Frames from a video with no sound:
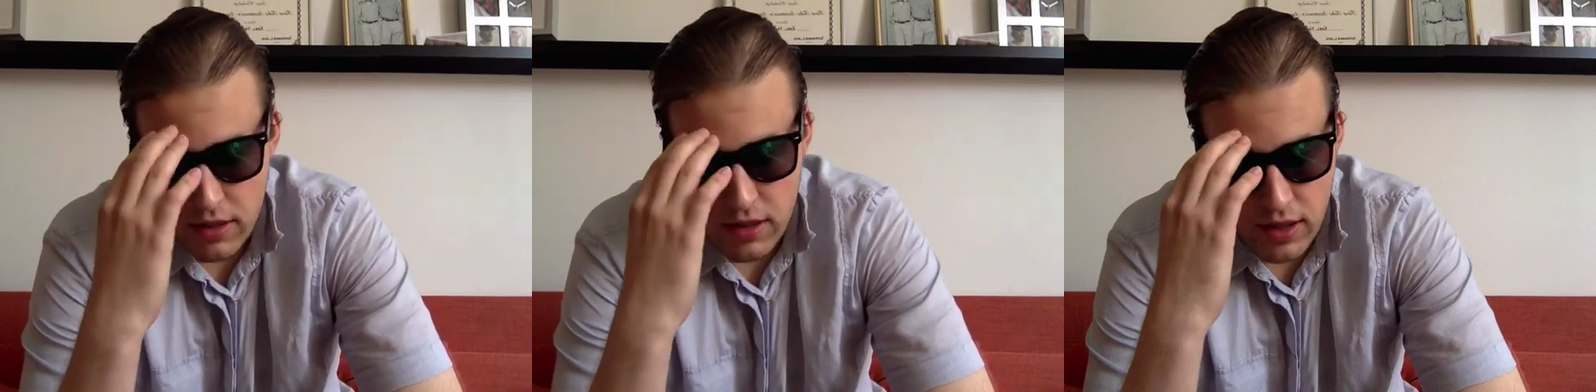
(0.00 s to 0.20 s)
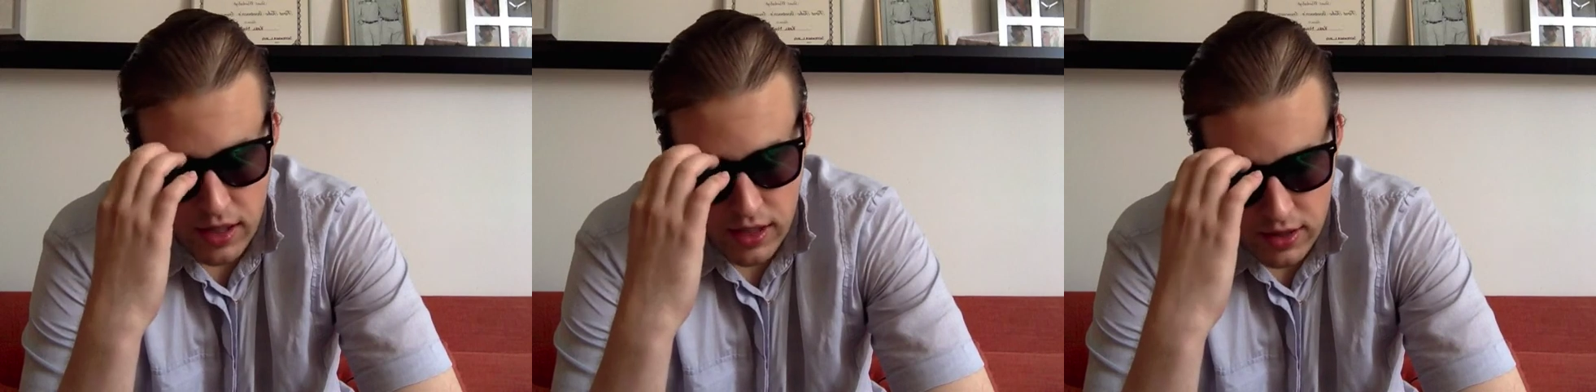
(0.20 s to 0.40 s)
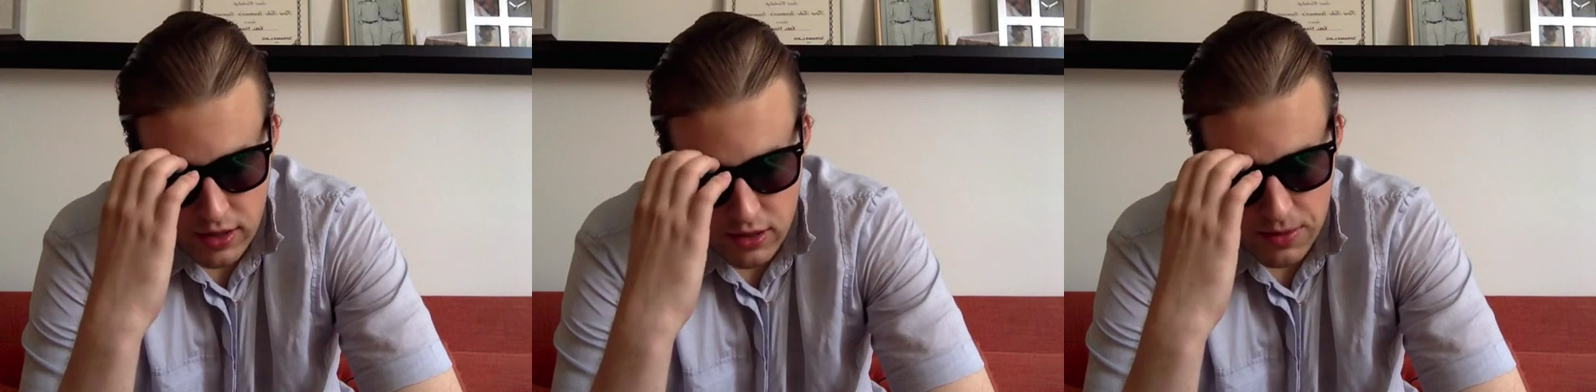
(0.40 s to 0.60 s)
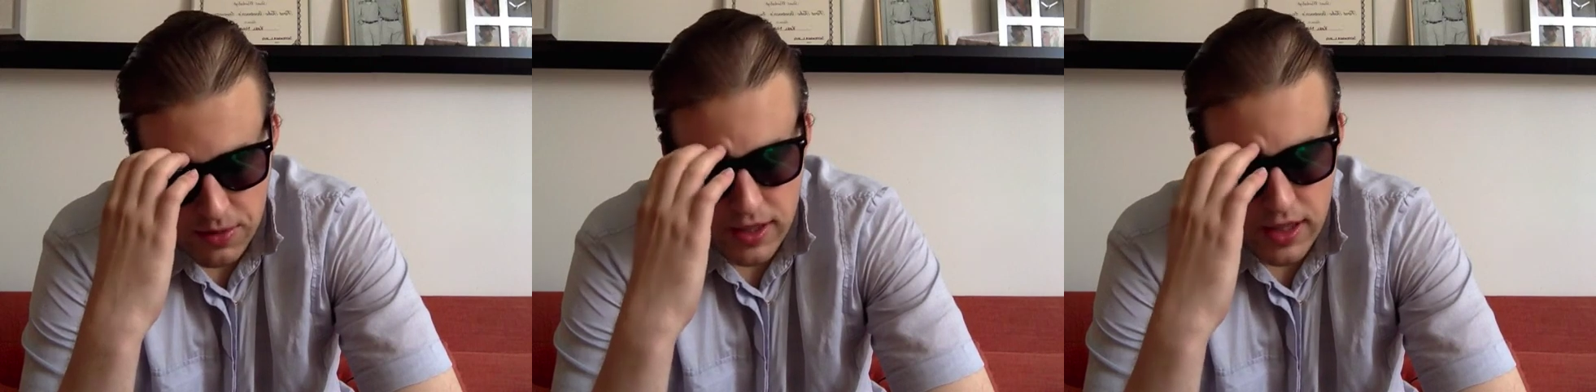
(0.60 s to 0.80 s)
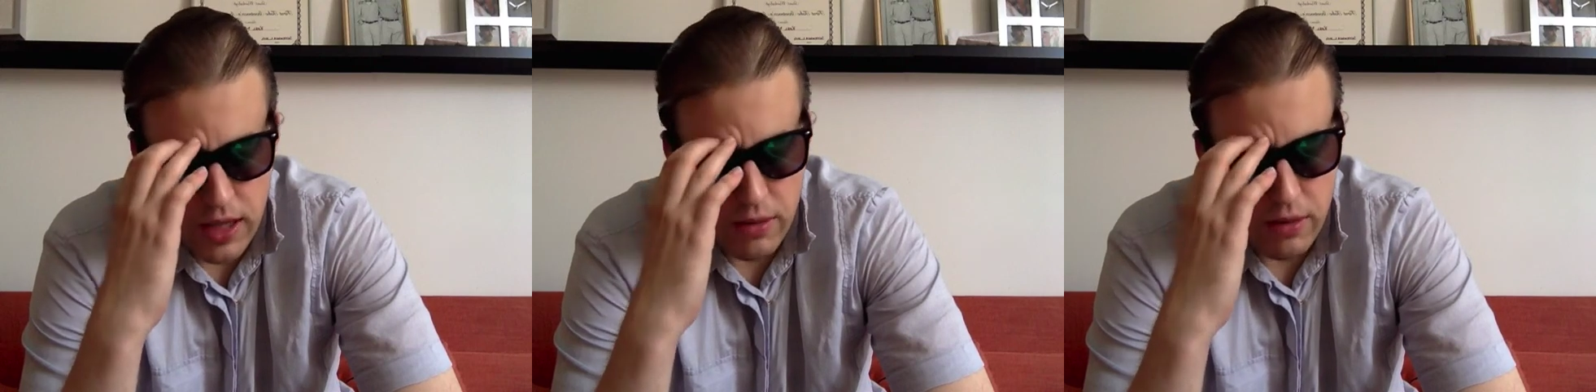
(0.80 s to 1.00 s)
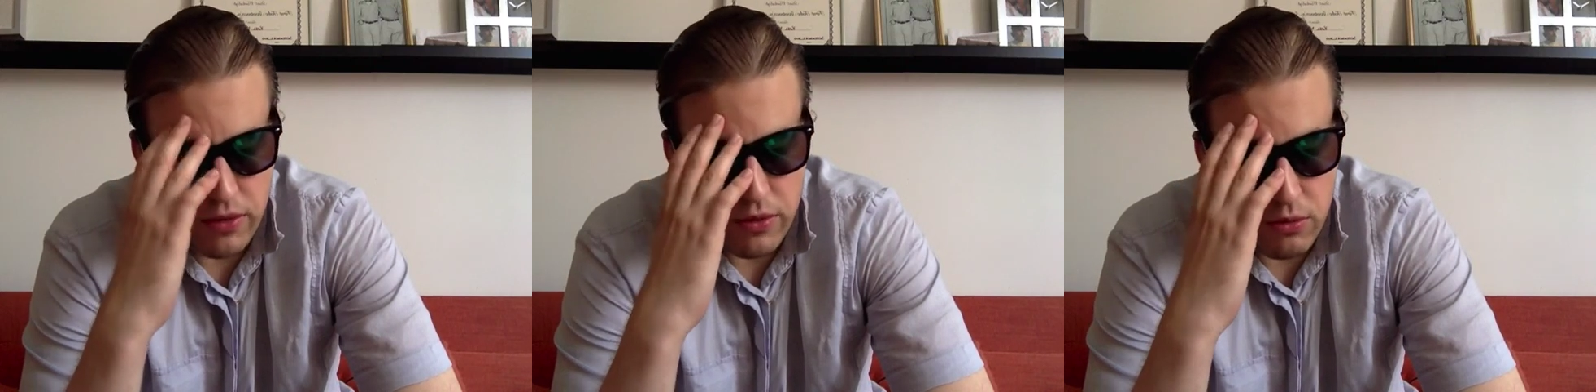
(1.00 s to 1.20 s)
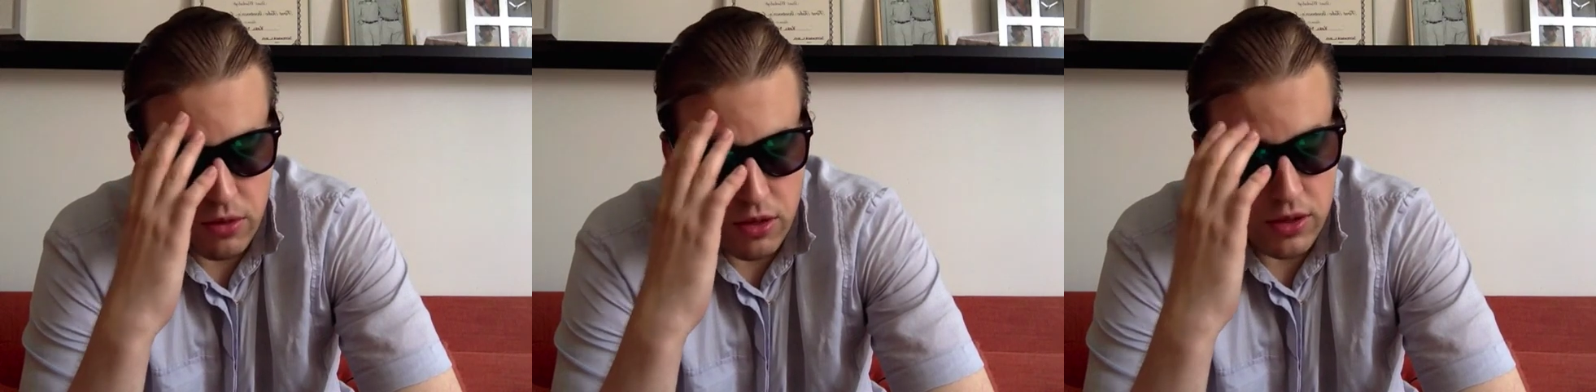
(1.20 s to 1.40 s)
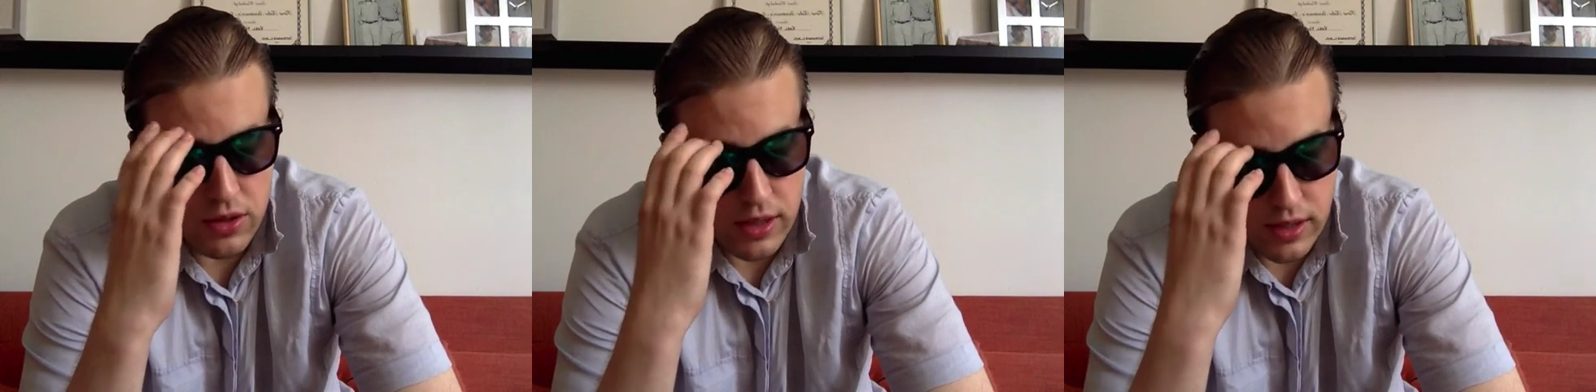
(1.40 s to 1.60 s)
like and subscribe if you
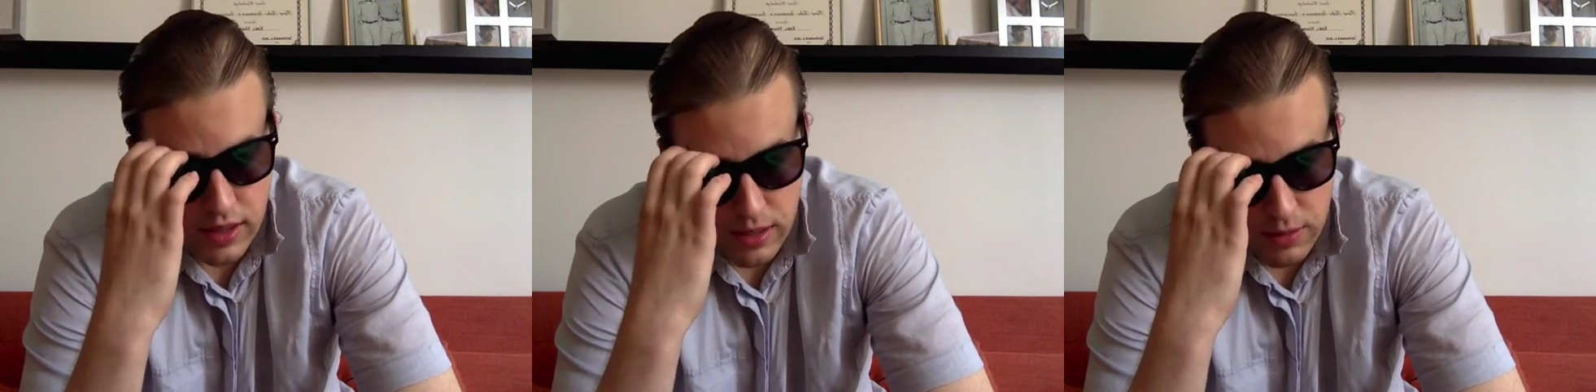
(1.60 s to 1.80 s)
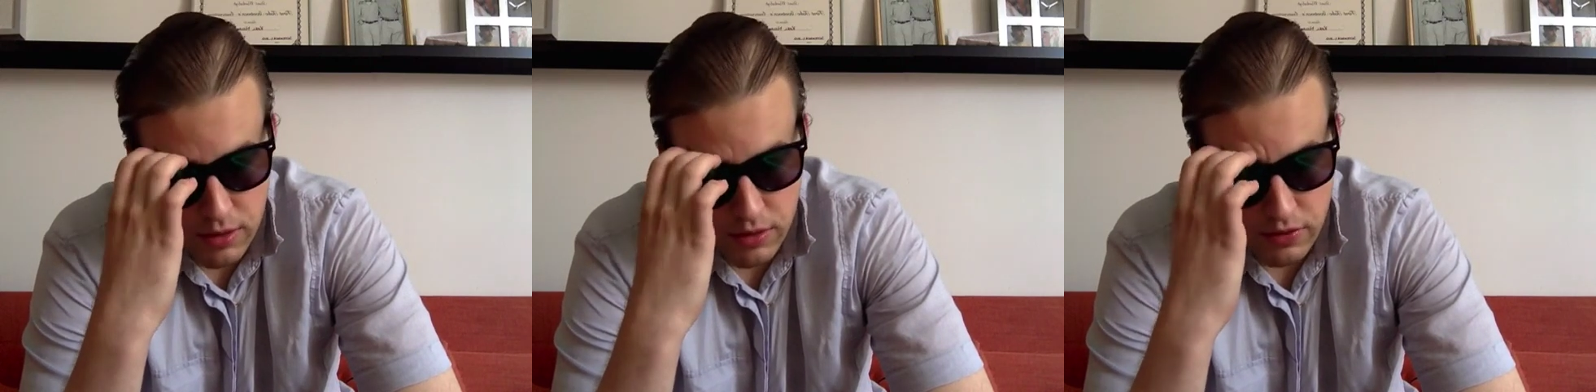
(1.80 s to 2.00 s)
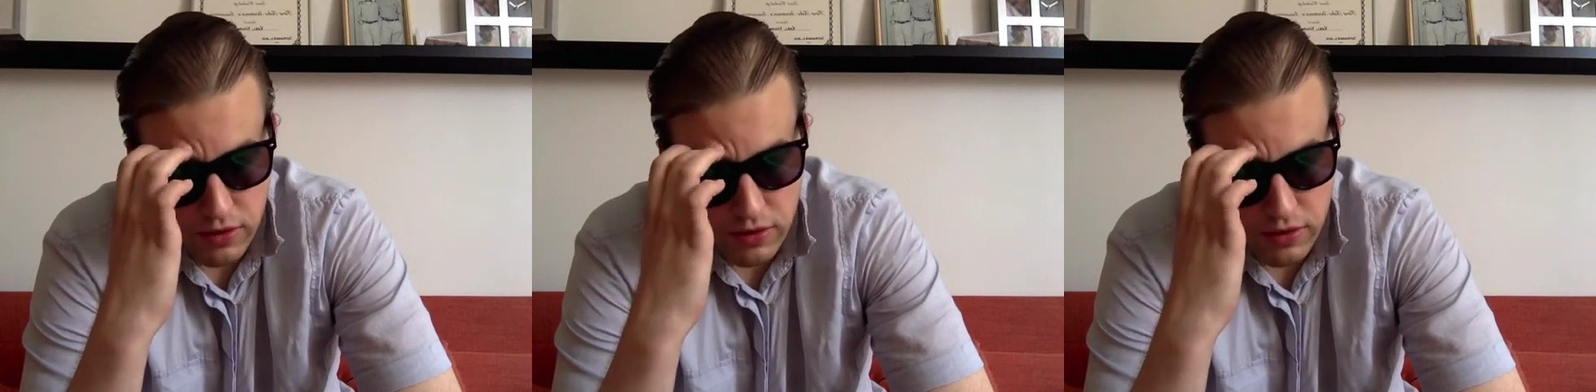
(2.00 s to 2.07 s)
want, and give me your